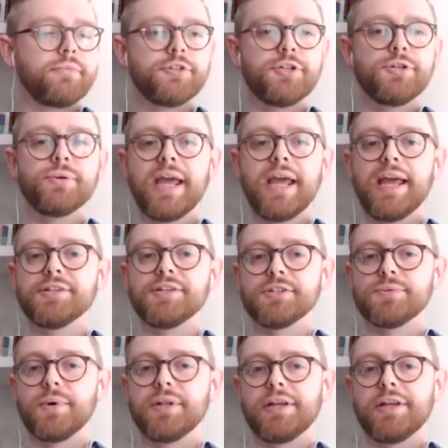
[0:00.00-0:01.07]
two
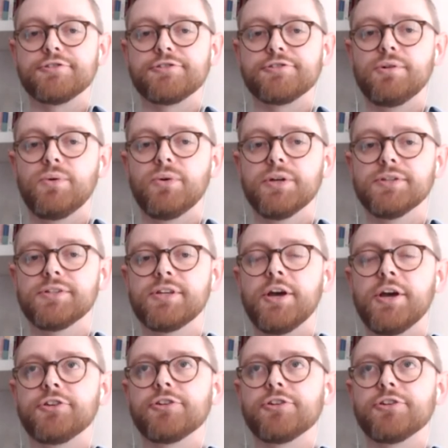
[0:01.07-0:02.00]
cases where the issue is